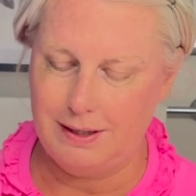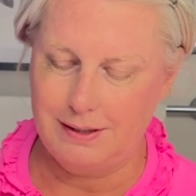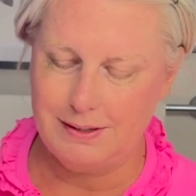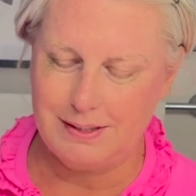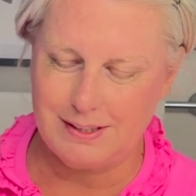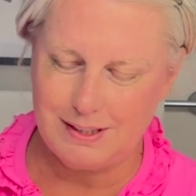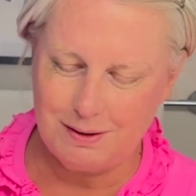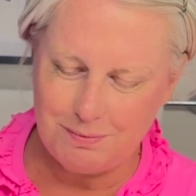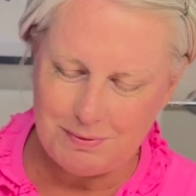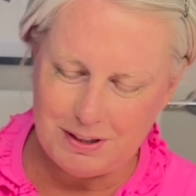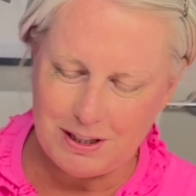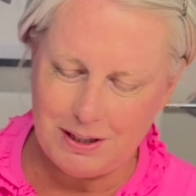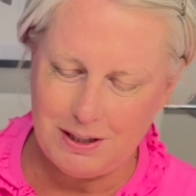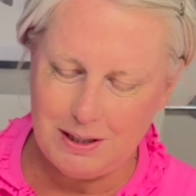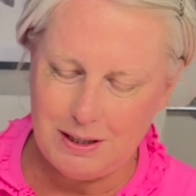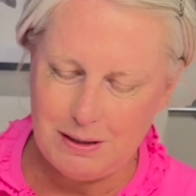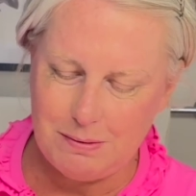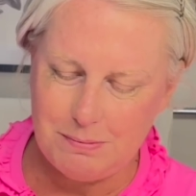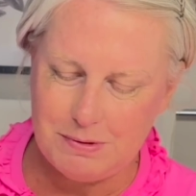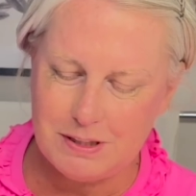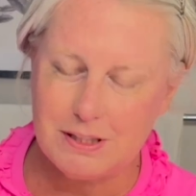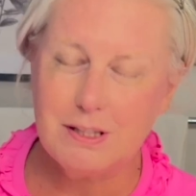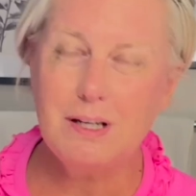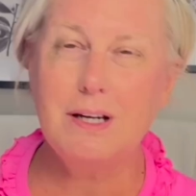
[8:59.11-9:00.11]

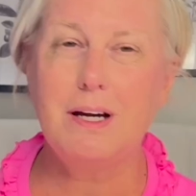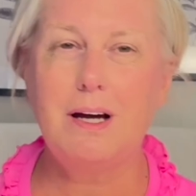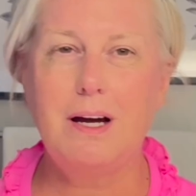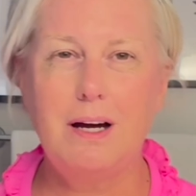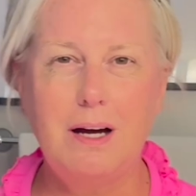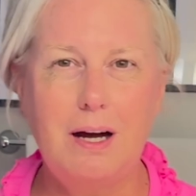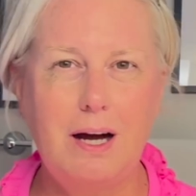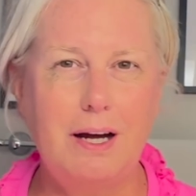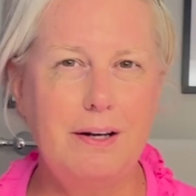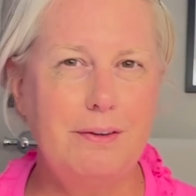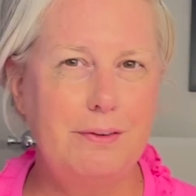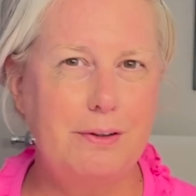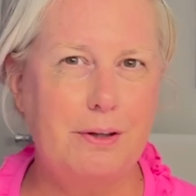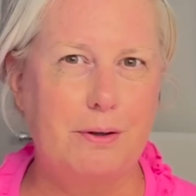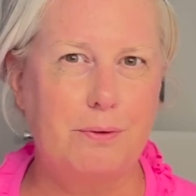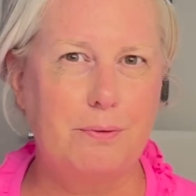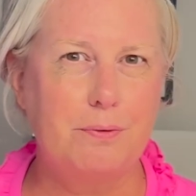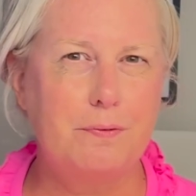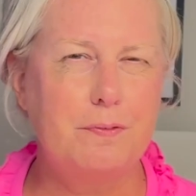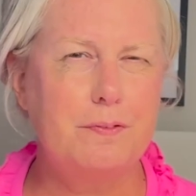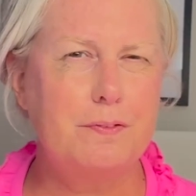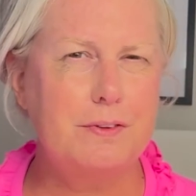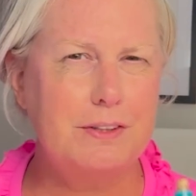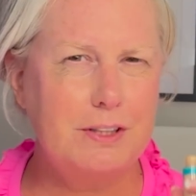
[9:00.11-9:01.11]
Sometimes, I don't
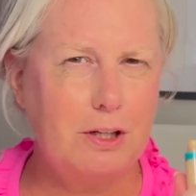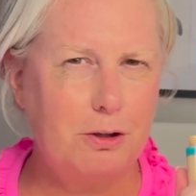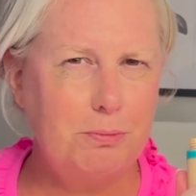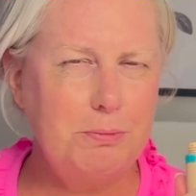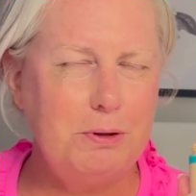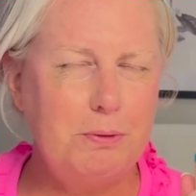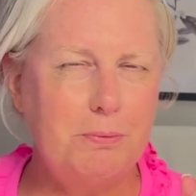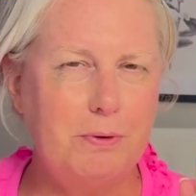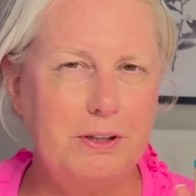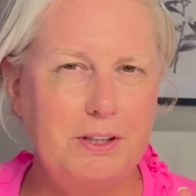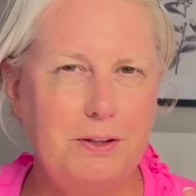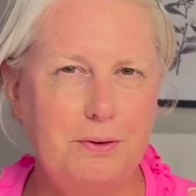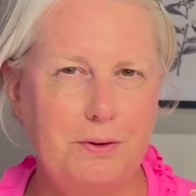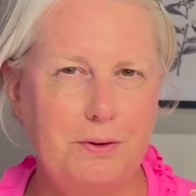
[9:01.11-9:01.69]
know, tell me what